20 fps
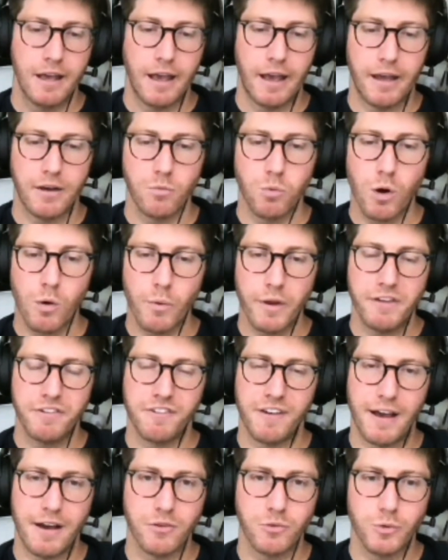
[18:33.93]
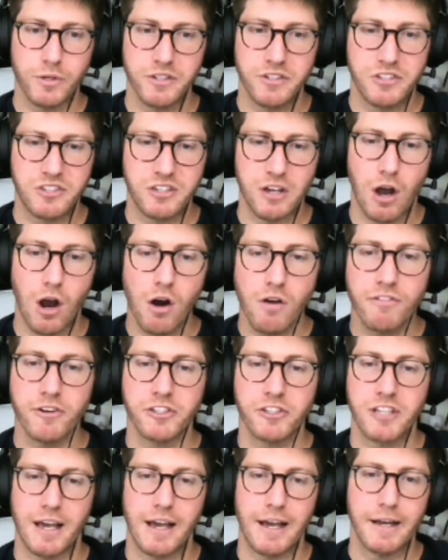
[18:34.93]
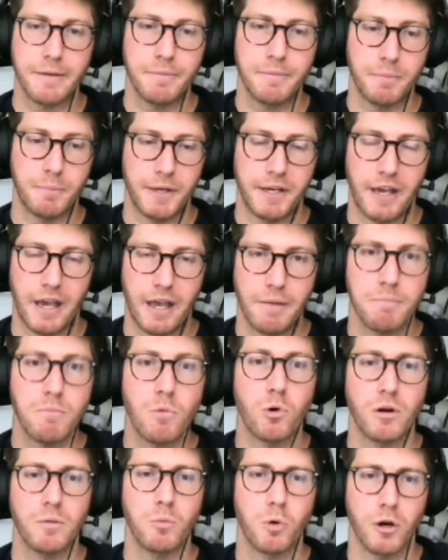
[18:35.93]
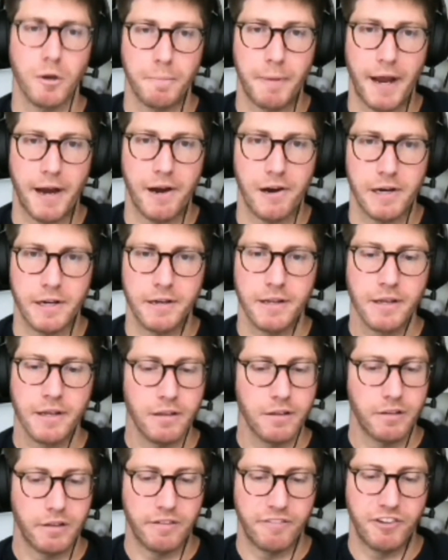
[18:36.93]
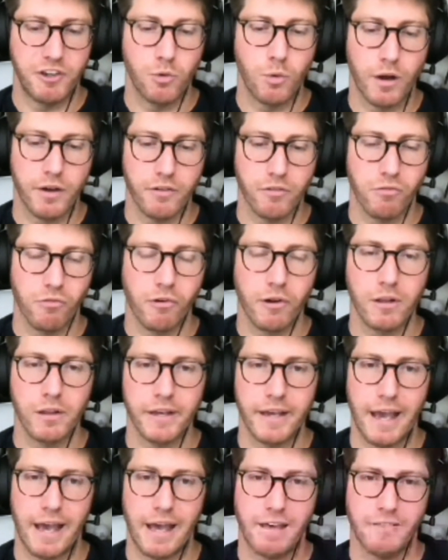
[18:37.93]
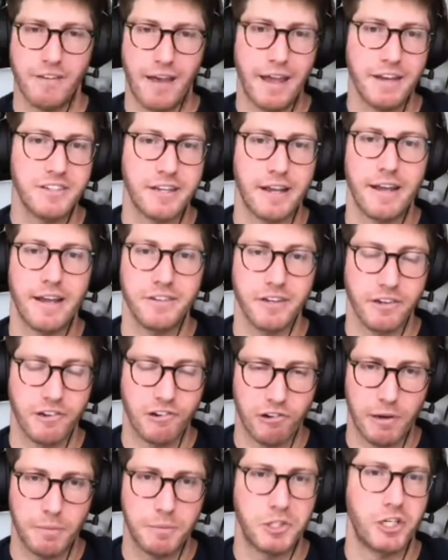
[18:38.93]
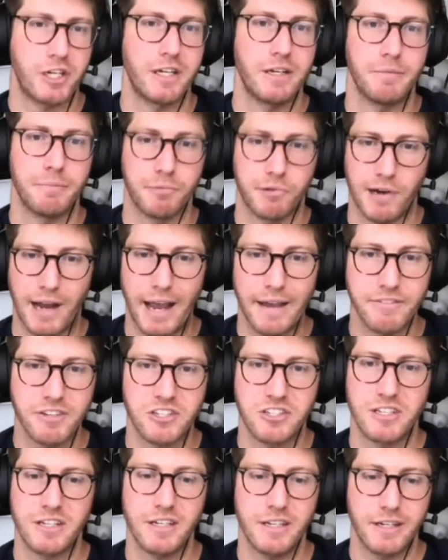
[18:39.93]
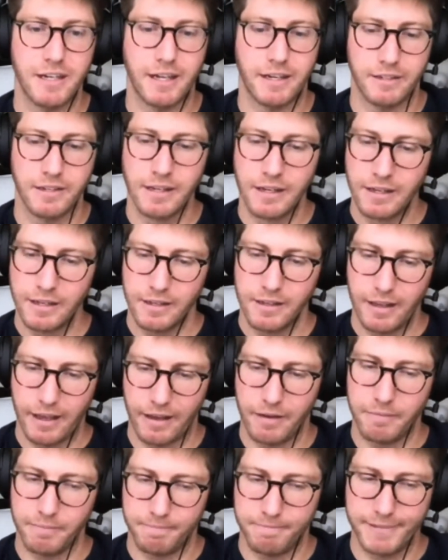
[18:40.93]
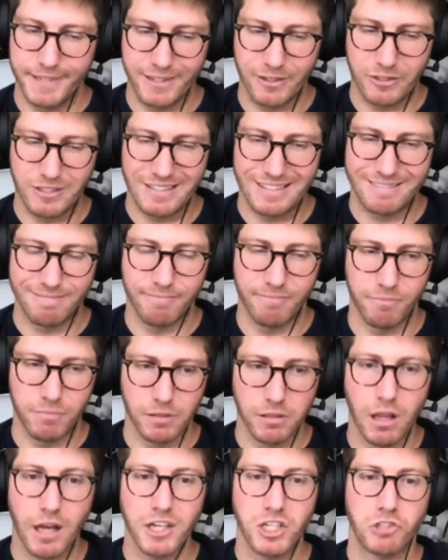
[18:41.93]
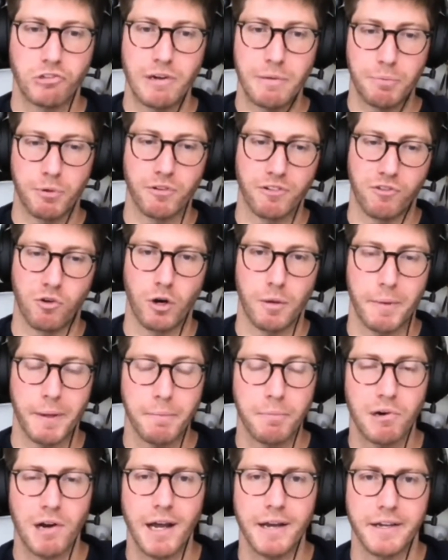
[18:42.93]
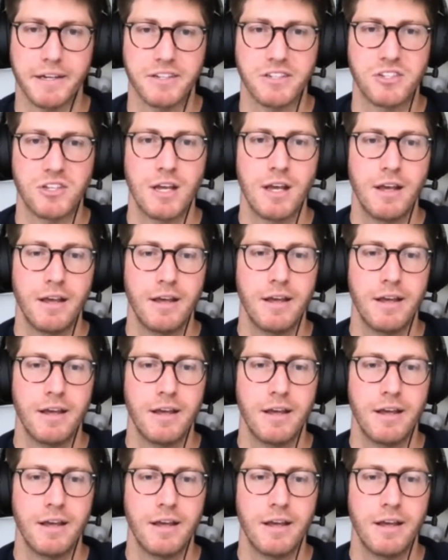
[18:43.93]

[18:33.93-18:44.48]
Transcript: And what we found was over time, it became more and more apparent if you want to really have end-to-end encryption, privacy, and luxury performing products,